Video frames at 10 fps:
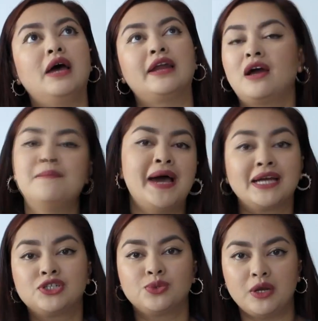and come
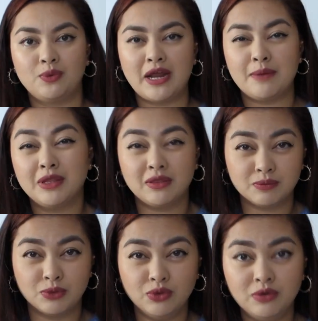back to it when I'm in the
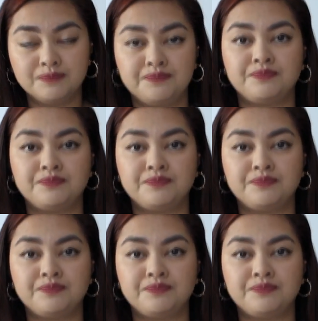mood.